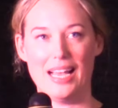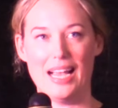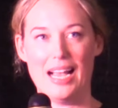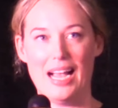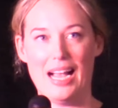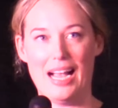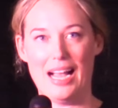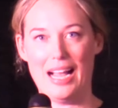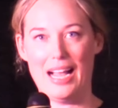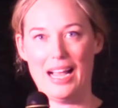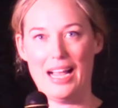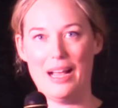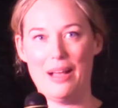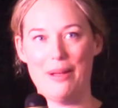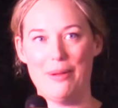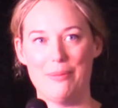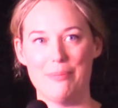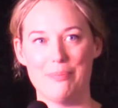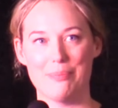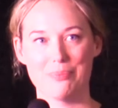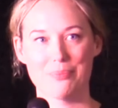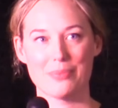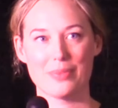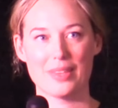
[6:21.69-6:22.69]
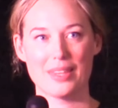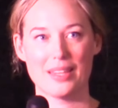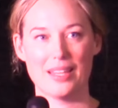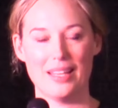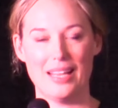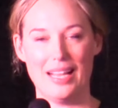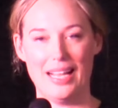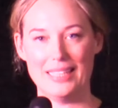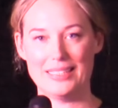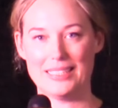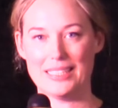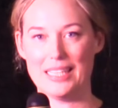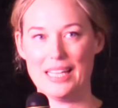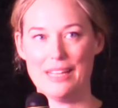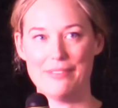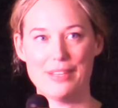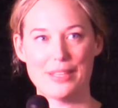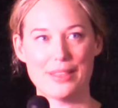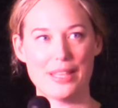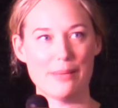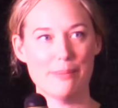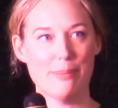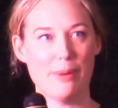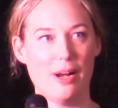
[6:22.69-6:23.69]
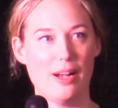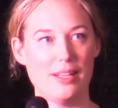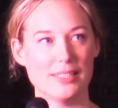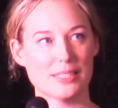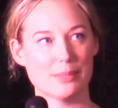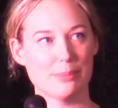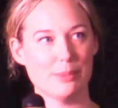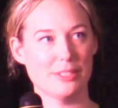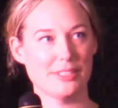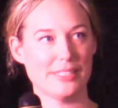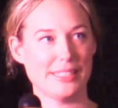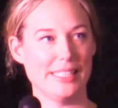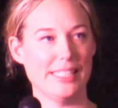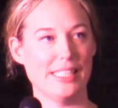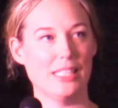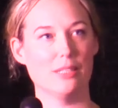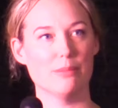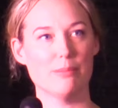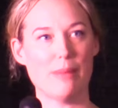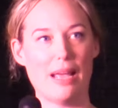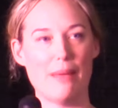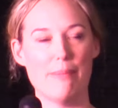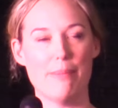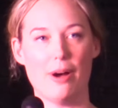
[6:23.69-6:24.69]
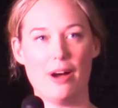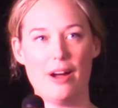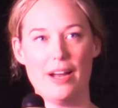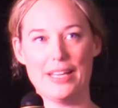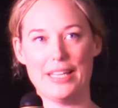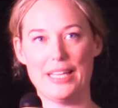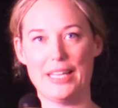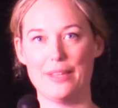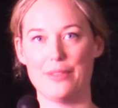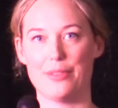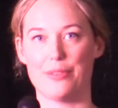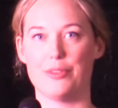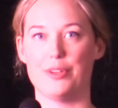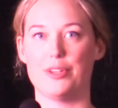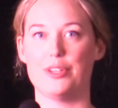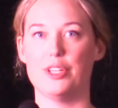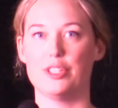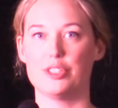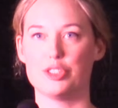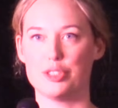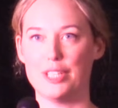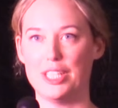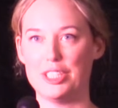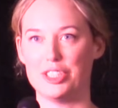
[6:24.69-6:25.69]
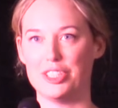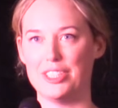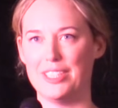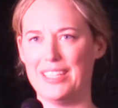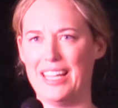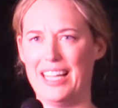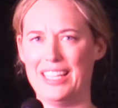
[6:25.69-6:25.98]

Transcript: I did everything possible to heal my body through nutrition.